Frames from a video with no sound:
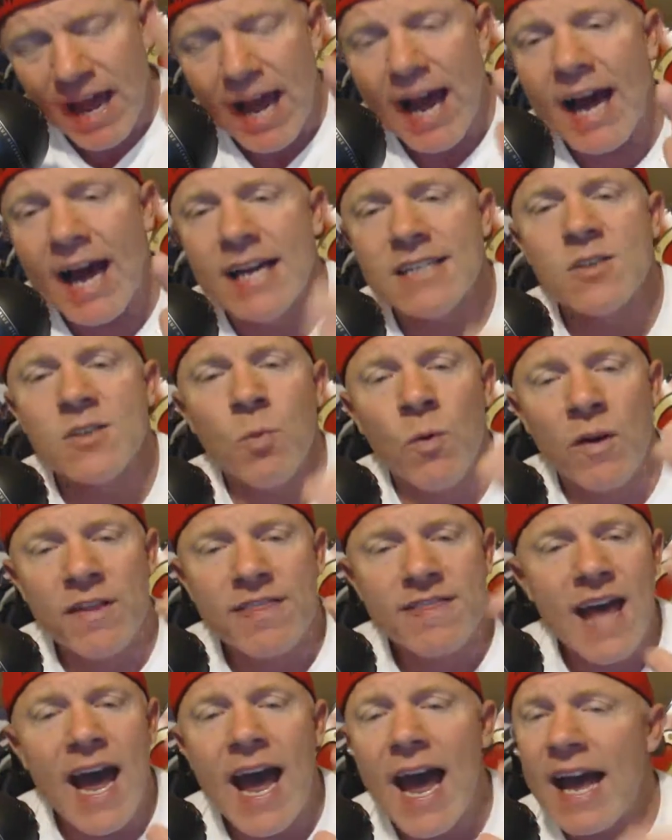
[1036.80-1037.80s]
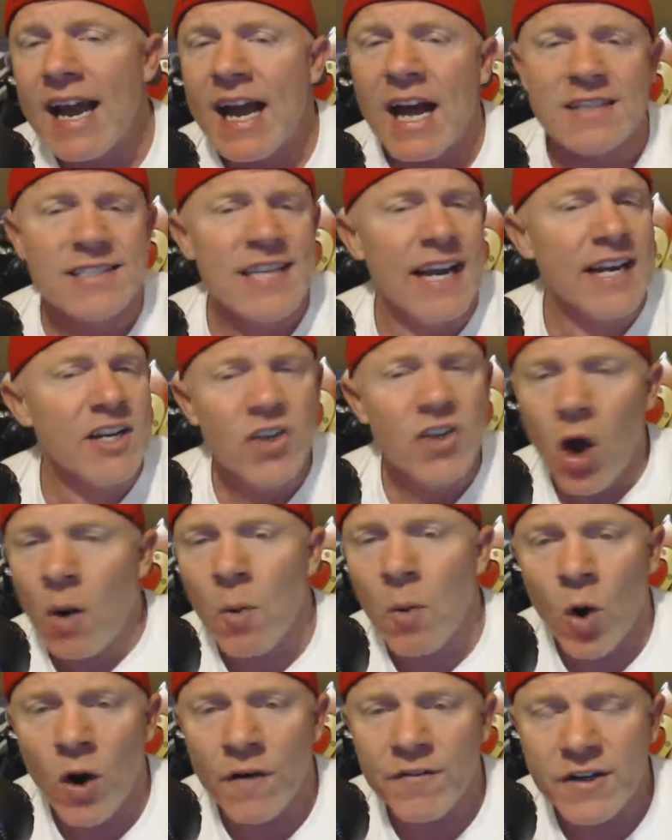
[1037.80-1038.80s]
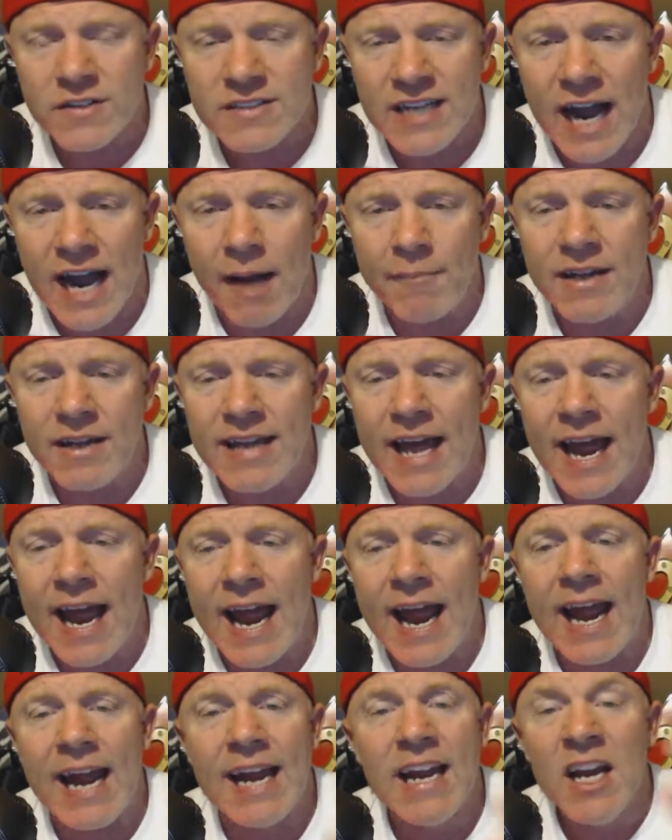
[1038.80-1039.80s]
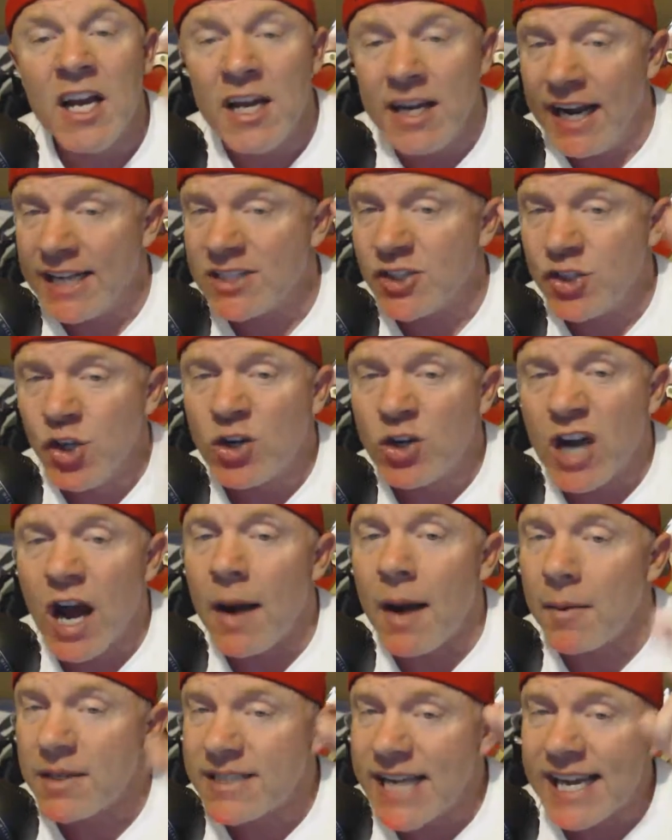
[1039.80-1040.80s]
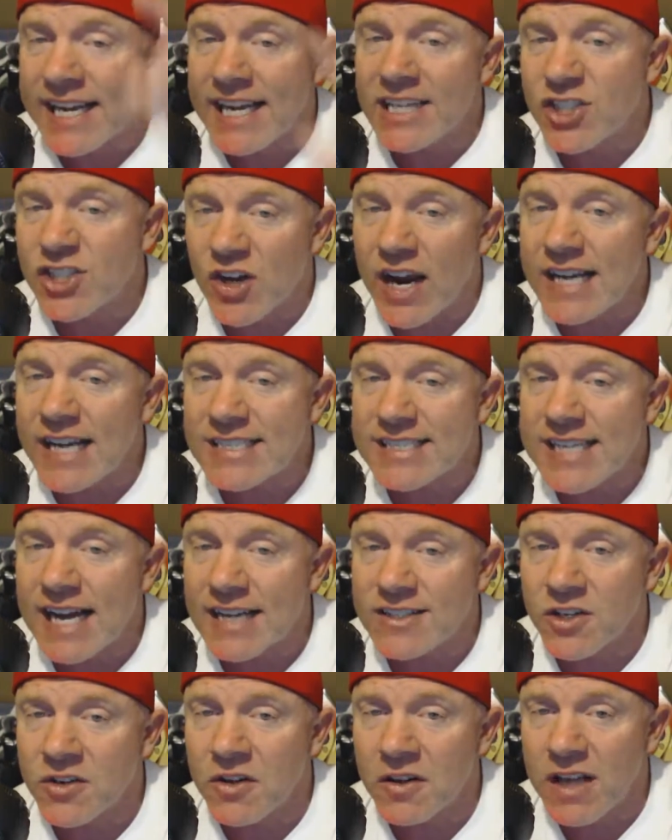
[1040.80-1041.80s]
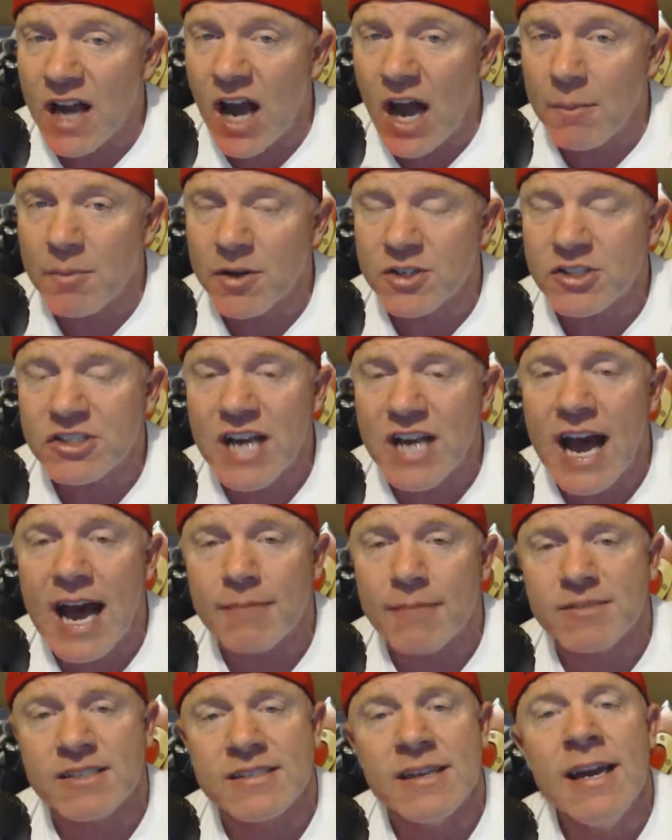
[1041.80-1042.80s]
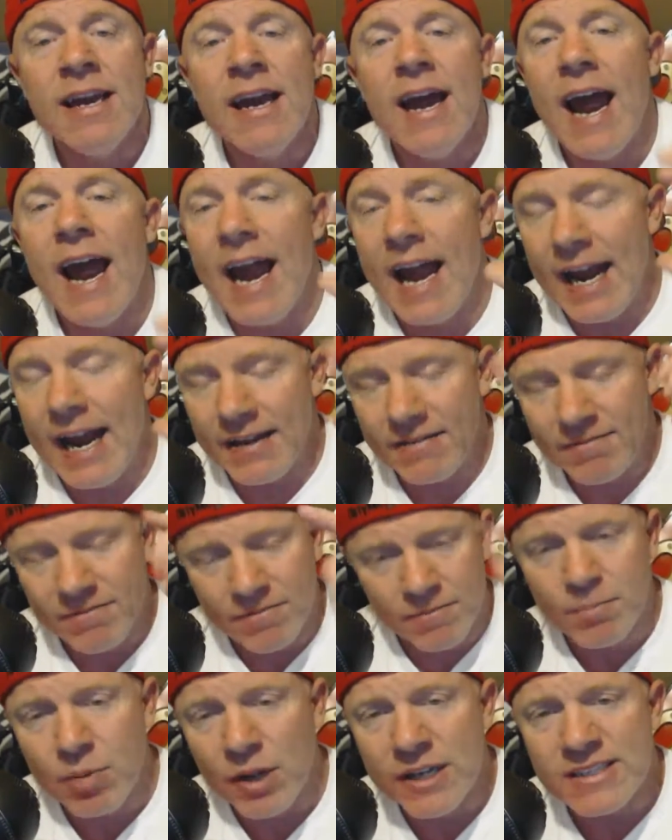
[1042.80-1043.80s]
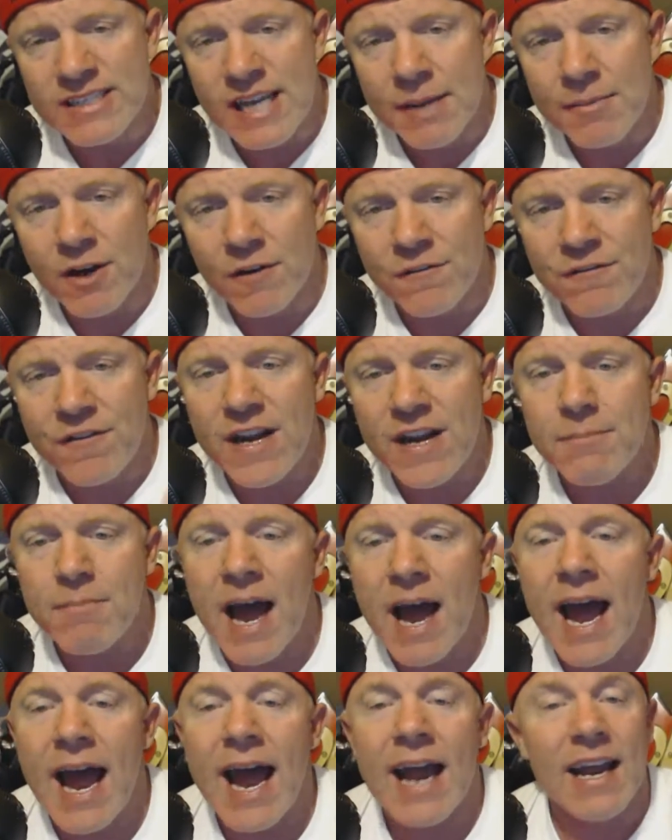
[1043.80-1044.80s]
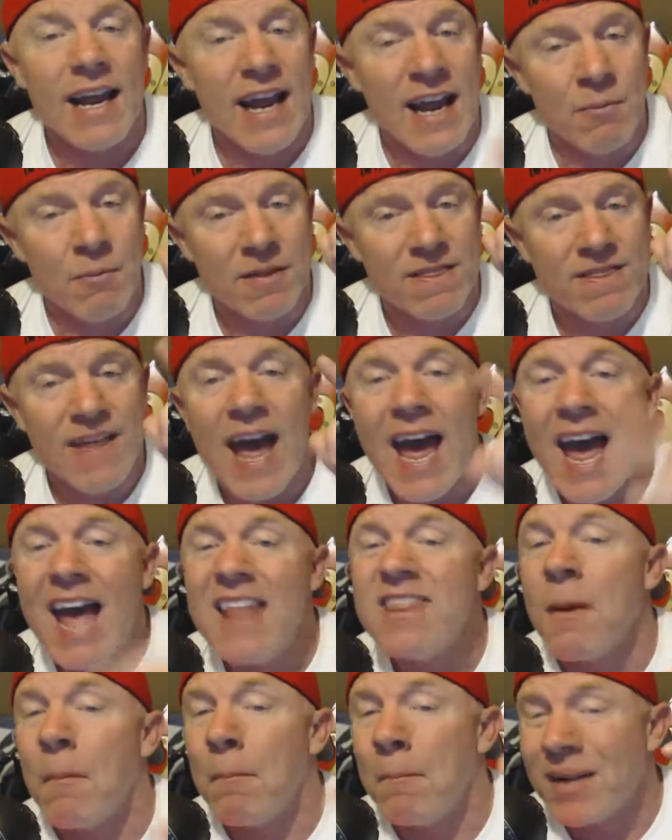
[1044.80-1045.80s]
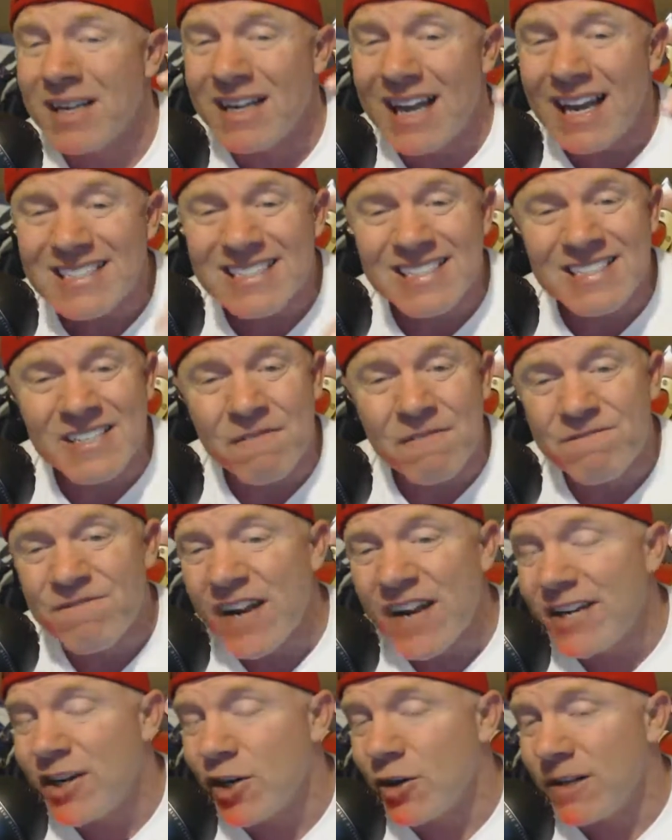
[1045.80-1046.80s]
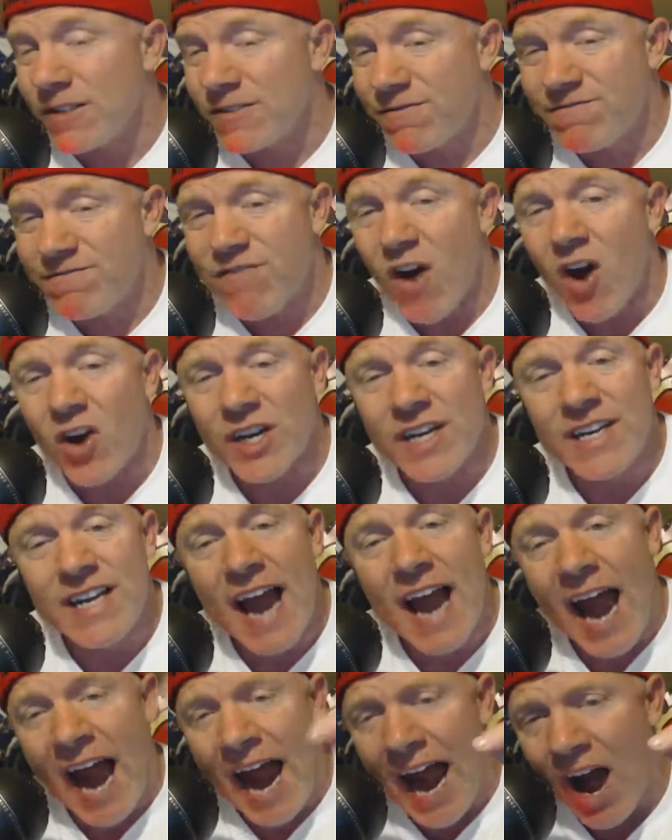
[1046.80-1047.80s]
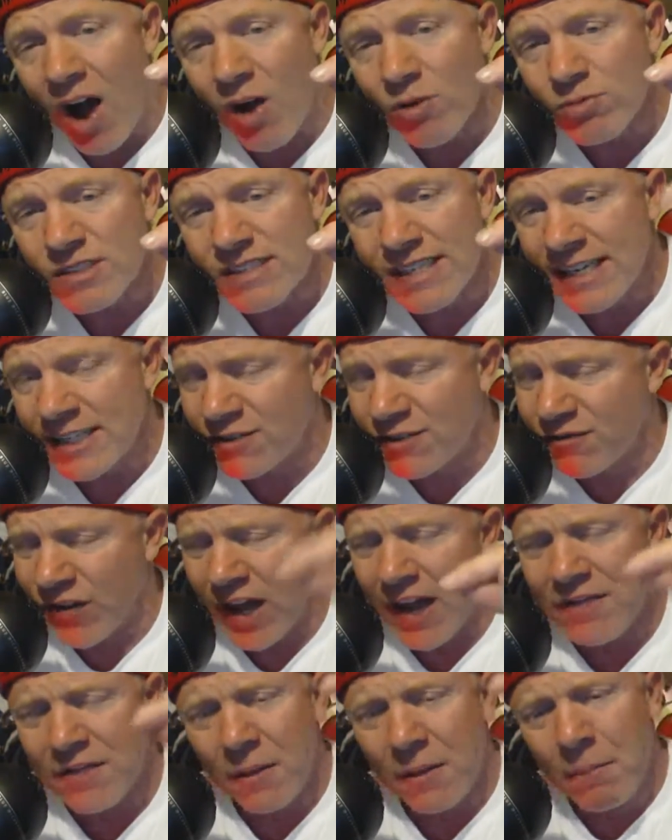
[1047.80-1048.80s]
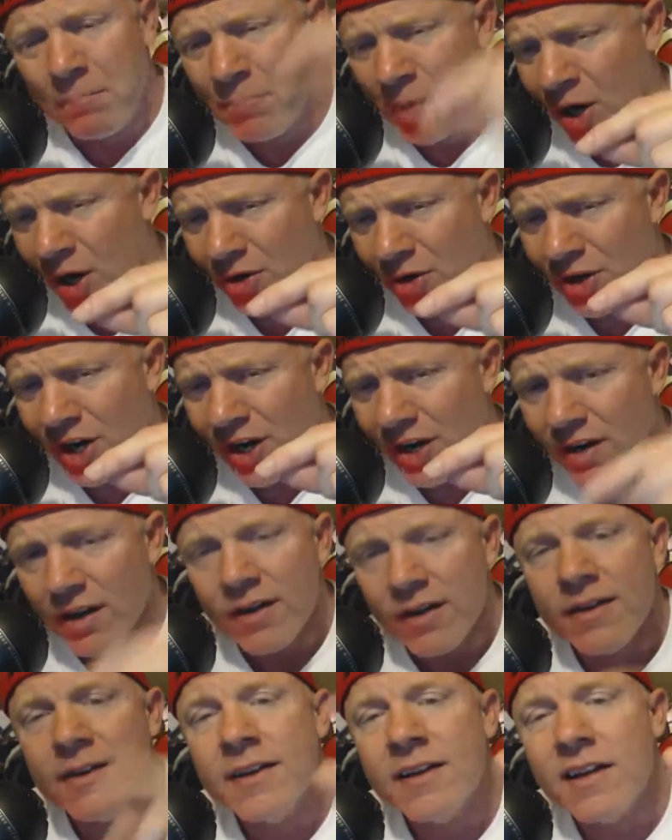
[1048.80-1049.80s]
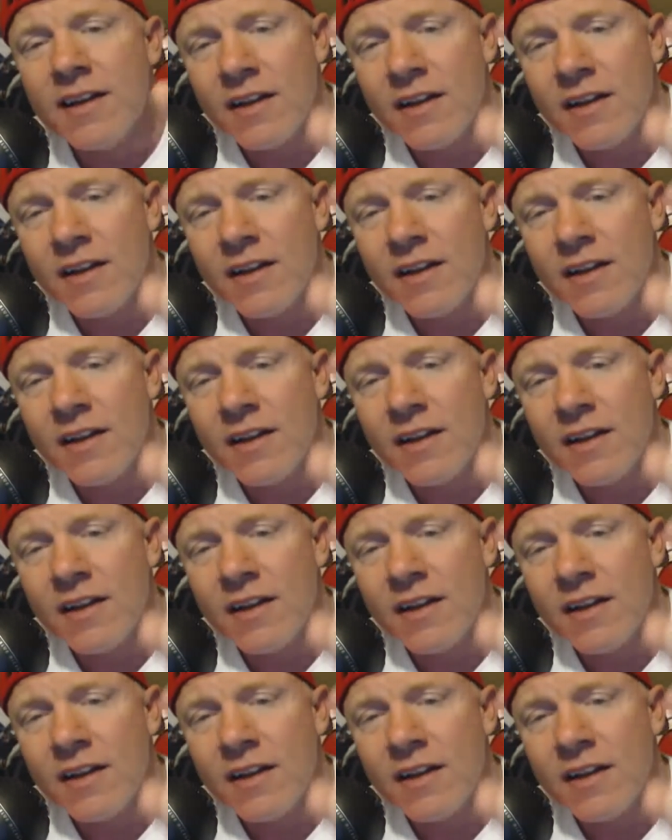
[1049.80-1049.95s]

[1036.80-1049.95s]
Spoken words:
Guys, with that, I'll take no more of your time today. It's New Comic Day. Get your asses out there to the comic book shops, and please give me your feedback. And with that, the Blazing Defender is fucking out. He has fled the building.